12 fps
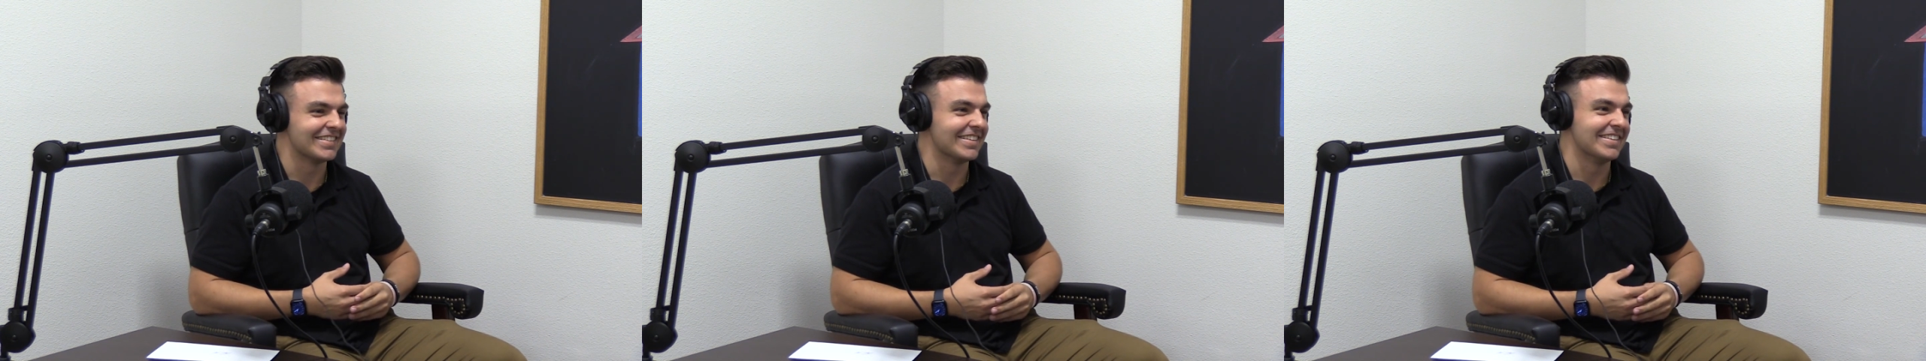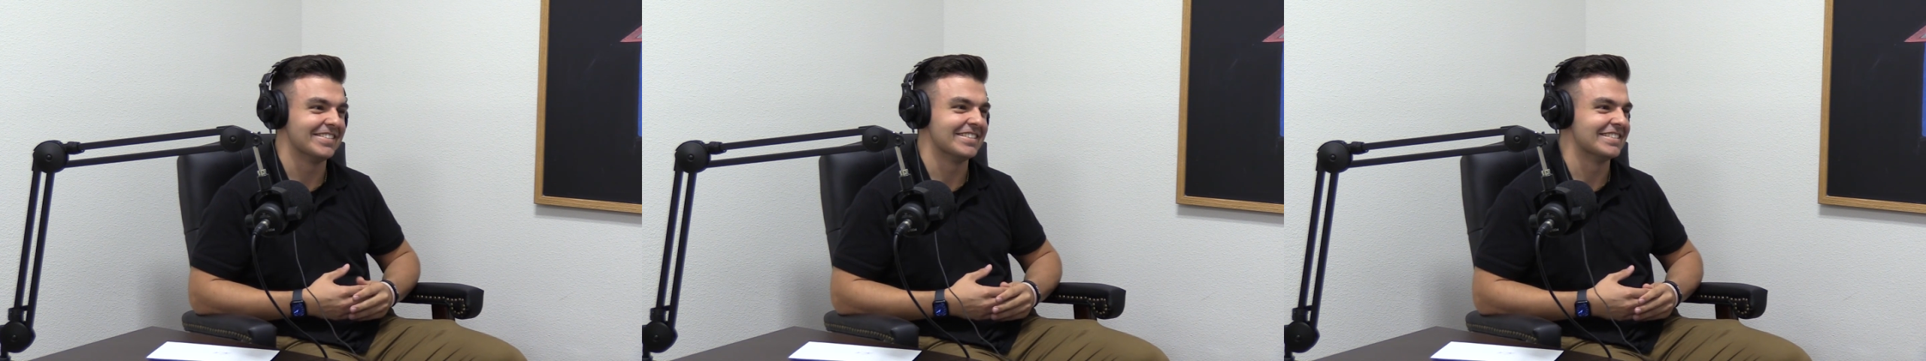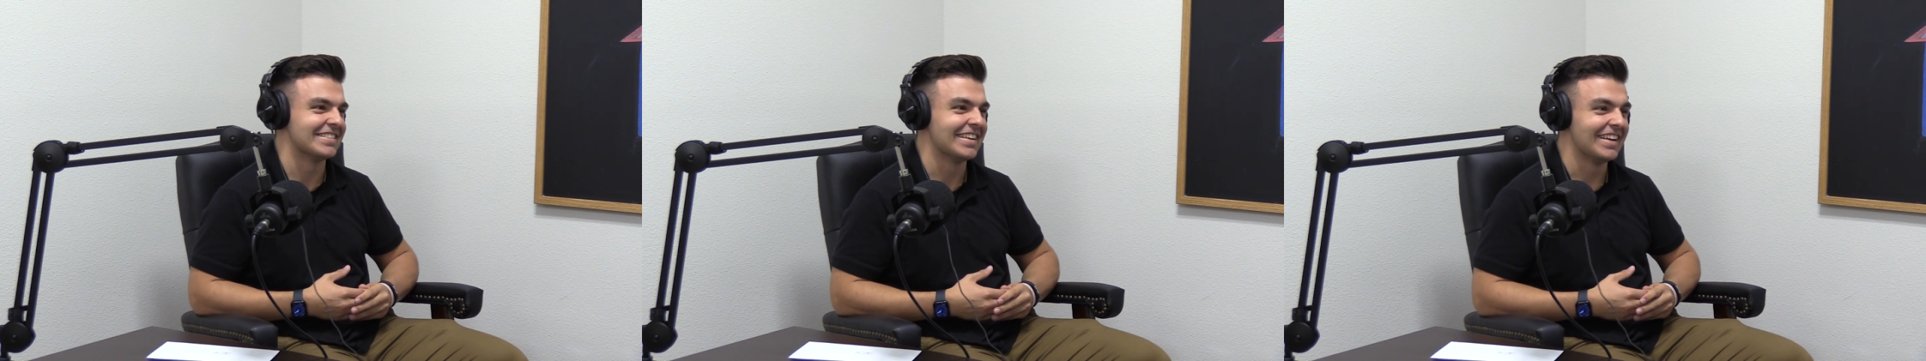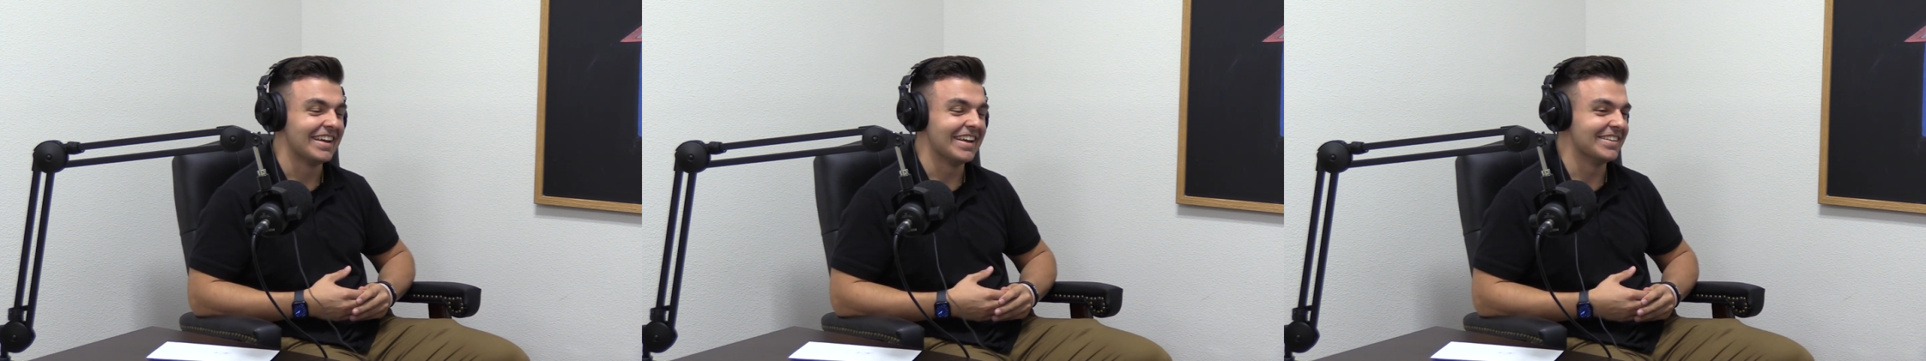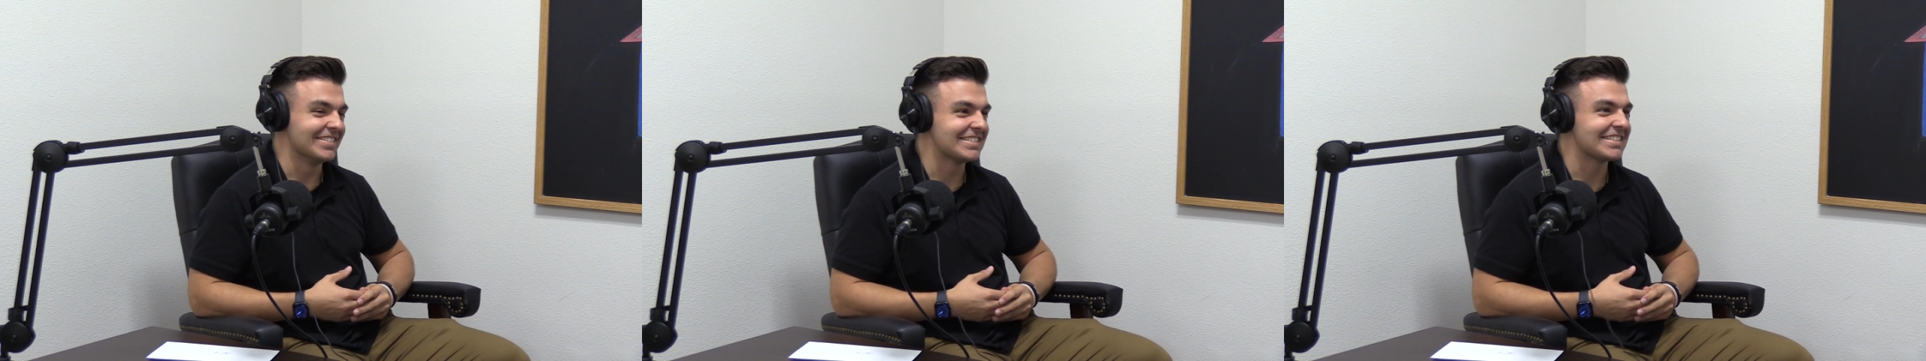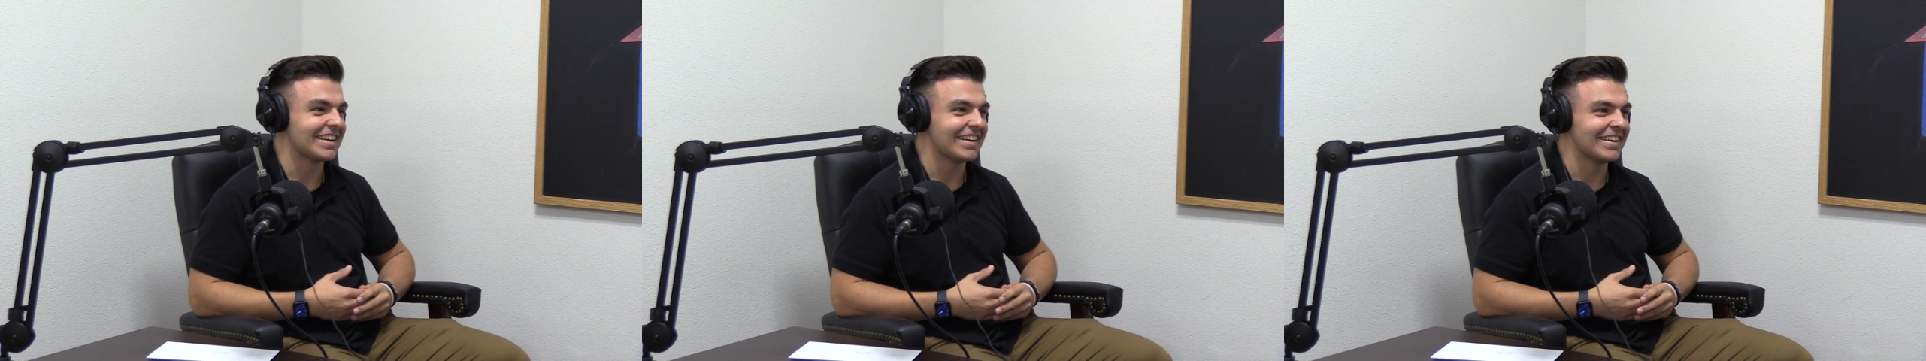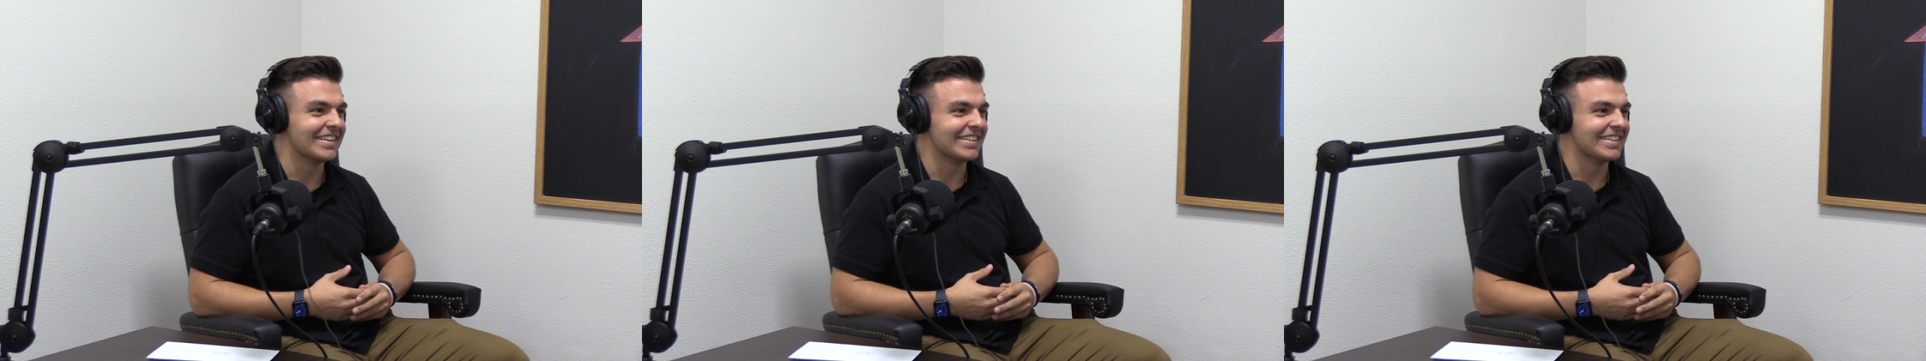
So it was scary to do.